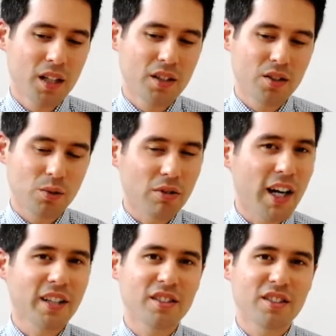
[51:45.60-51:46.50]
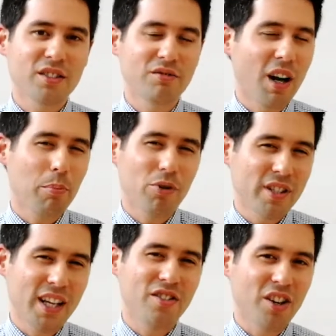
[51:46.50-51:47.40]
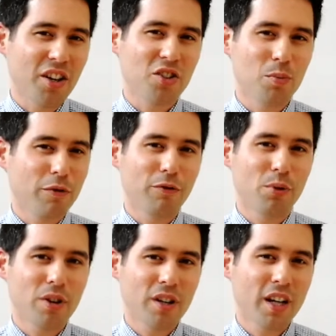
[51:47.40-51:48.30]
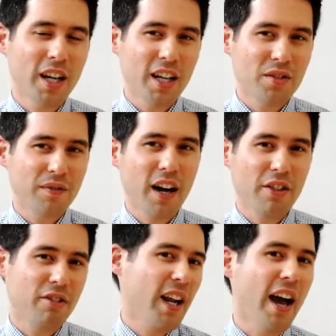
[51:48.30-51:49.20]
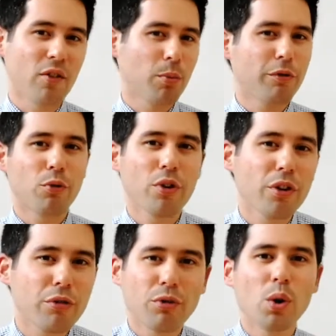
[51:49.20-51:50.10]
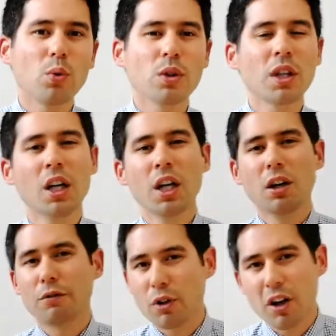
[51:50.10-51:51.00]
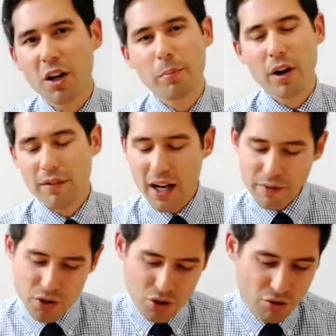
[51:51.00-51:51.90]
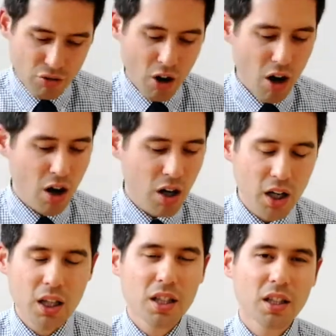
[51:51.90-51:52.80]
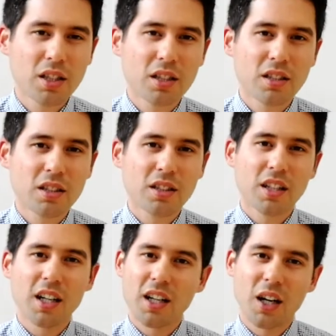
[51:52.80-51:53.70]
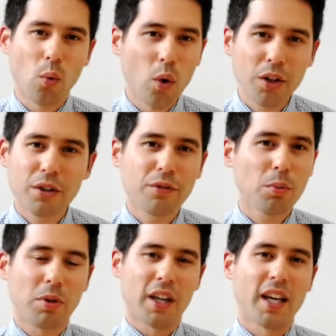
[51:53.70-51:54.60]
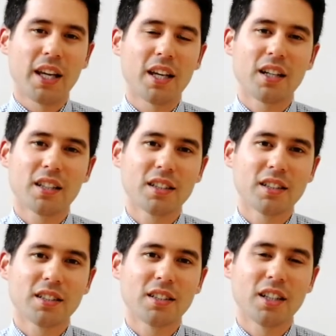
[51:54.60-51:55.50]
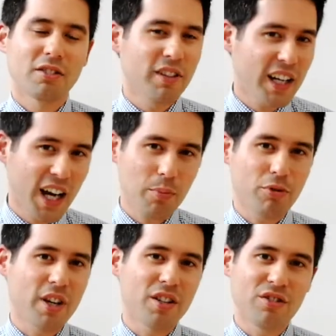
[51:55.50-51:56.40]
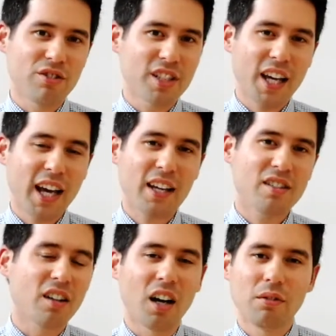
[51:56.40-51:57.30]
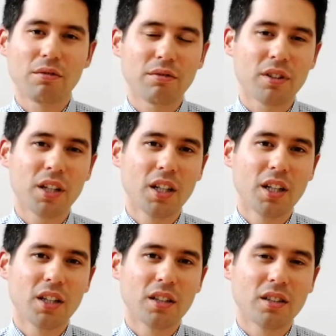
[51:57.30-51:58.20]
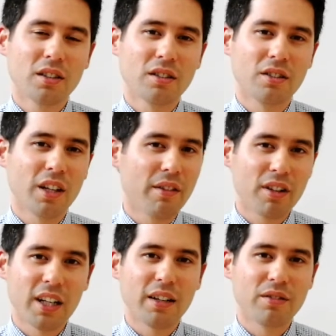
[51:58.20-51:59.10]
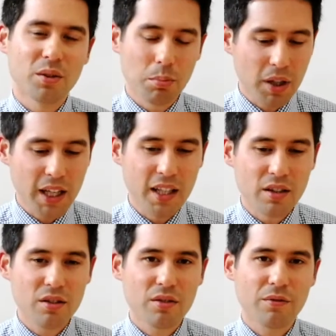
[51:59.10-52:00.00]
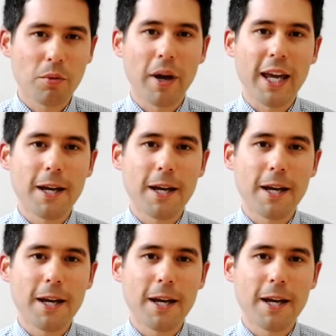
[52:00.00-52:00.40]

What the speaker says: so Christ represents us before his Father in heaven, before the throne of God above. I have a strong, a wonderful plea, a great high priest whose king is love, who ever lives and pleads for me.